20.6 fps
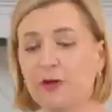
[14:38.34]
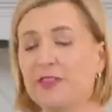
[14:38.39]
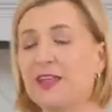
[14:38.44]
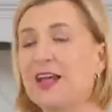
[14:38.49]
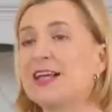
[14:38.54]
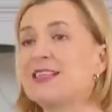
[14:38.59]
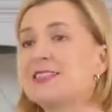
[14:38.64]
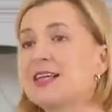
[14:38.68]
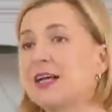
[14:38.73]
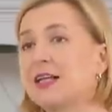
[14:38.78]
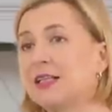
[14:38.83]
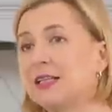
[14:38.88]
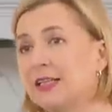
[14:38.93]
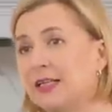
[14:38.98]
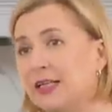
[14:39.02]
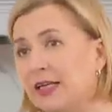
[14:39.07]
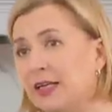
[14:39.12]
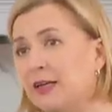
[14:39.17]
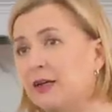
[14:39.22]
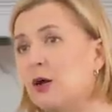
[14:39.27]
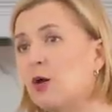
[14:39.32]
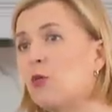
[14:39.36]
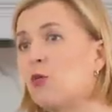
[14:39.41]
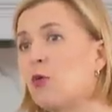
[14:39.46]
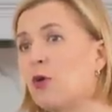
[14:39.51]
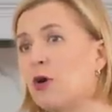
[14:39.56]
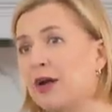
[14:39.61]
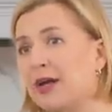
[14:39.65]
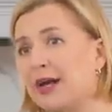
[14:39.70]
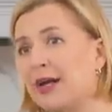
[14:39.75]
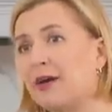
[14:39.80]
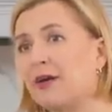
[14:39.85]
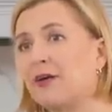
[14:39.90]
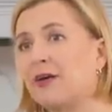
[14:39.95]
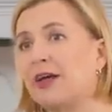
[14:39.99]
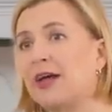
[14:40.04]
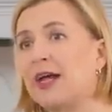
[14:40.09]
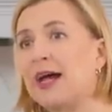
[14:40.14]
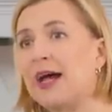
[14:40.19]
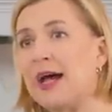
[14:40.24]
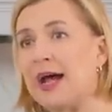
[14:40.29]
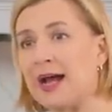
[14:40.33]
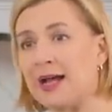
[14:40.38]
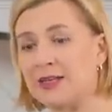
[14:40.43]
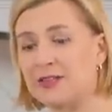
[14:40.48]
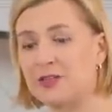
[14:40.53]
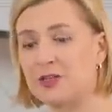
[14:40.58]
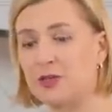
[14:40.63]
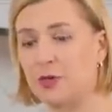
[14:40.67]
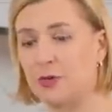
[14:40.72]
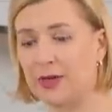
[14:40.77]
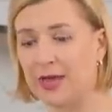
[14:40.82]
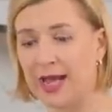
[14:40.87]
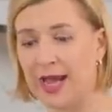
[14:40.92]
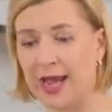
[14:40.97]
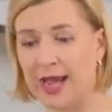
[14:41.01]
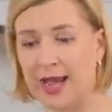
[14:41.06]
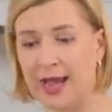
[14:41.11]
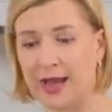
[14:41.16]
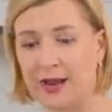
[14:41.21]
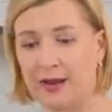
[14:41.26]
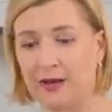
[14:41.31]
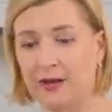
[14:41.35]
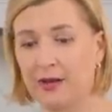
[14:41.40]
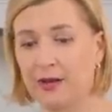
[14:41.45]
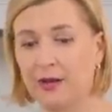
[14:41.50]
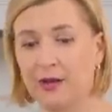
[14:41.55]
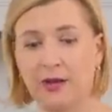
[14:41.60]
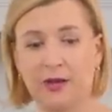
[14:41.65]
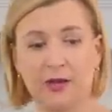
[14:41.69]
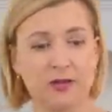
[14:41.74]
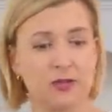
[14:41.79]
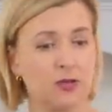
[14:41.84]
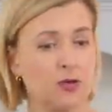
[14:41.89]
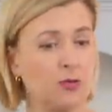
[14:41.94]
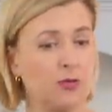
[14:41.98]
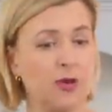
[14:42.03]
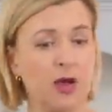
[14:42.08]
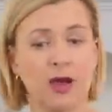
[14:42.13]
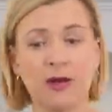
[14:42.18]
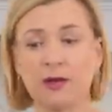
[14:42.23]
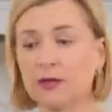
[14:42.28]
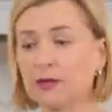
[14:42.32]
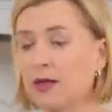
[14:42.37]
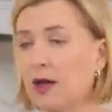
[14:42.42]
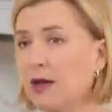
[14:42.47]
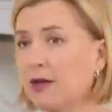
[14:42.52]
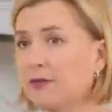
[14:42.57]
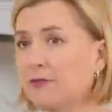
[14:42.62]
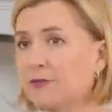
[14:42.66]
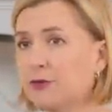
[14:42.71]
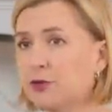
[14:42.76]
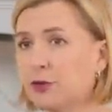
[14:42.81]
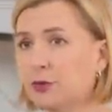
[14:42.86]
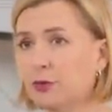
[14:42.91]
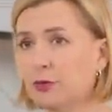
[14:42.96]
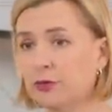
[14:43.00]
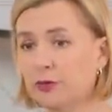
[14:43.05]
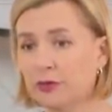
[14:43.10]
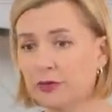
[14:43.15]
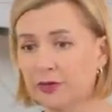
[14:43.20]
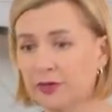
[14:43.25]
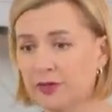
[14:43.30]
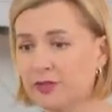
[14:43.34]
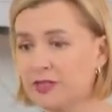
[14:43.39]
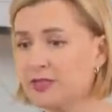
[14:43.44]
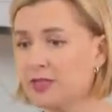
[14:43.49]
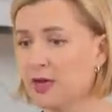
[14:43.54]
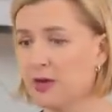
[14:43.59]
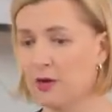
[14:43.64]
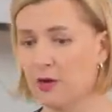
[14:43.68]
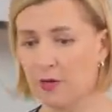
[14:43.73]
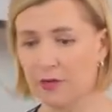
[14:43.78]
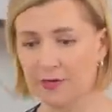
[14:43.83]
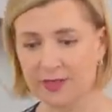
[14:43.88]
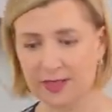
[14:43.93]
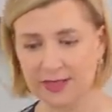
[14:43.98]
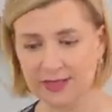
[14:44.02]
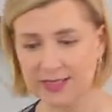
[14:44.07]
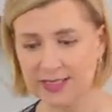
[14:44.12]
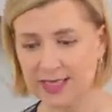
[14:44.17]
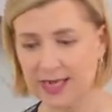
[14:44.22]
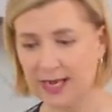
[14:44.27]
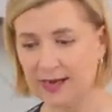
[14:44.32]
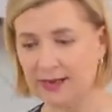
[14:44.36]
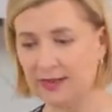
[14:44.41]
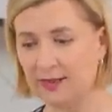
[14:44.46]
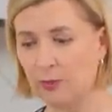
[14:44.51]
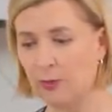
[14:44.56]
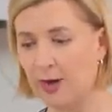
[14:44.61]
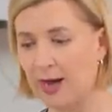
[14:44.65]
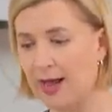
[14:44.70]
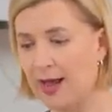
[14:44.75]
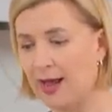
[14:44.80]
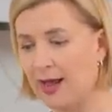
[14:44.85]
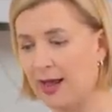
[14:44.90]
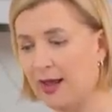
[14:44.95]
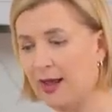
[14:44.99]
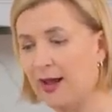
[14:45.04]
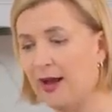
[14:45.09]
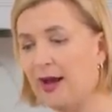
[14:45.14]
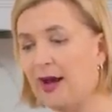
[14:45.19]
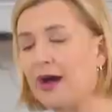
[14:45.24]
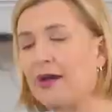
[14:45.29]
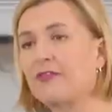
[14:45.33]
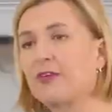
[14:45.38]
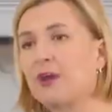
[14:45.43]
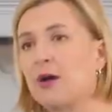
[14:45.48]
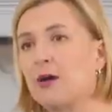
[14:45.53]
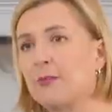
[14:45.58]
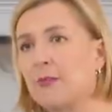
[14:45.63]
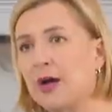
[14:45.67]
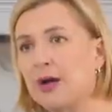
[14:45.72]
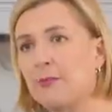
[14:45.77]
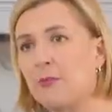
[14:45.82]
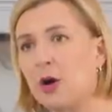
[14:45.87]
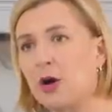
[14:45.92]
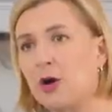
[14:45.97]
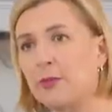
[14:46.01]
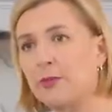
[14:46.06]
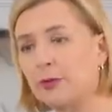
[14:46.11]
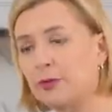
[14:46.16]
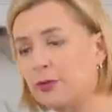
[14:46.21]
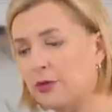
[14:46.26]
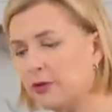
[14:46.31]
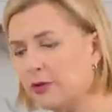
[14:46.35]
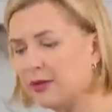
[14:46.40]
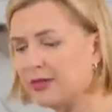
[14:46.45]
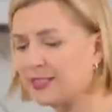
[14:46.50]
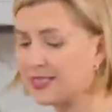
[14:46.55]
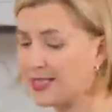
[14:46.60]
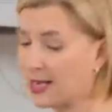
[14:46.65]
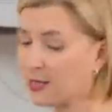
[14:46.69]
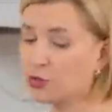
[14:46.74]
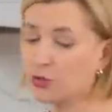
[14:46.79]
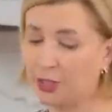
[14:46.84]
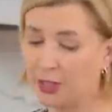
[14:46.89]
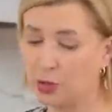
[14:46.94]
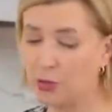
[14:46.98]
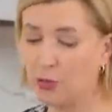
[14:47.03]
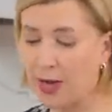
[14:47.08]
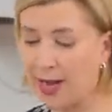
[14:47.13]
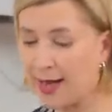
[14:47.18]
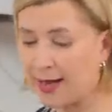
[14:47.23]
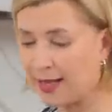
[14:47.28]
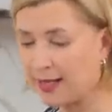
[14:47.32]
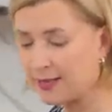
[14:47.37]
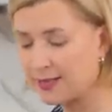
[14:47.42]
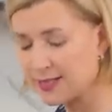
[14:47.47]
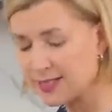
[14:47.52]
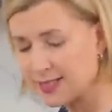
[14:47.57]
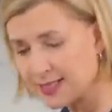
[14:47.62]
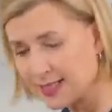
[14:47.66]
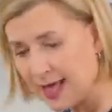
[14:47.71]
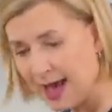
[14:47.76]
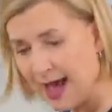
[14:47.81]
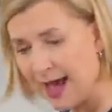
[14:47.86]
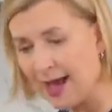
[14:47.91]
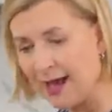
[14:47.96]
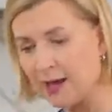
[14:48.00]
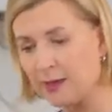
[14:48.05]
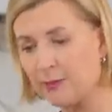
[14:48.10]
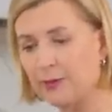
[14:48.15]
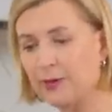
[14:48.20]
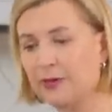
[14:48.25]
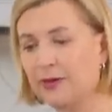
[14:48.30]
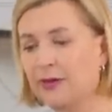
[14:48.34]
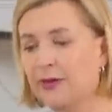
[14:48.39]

with as clean a work area as you can. So not a lot of tools or things to get in the way. I've got my marble, it's actually a granite slab,